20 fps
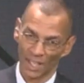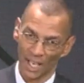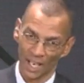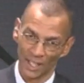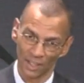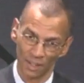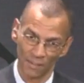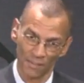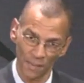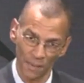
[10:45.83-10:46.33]

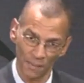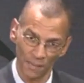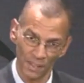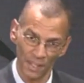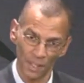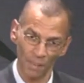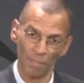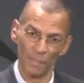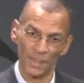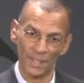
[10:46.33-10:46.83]
Under
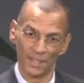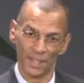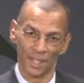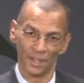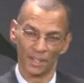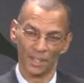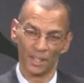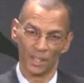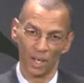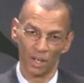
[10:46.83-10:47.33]
50 means that
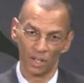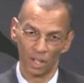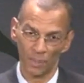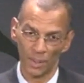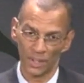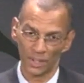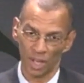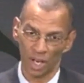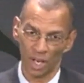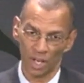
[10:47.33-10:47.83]
the
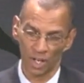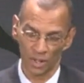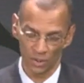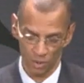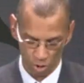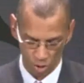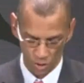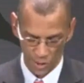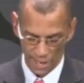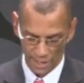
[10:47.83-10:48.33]
economies are
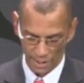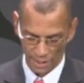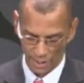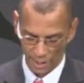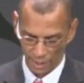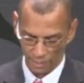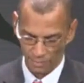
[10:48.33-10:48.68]
contracting.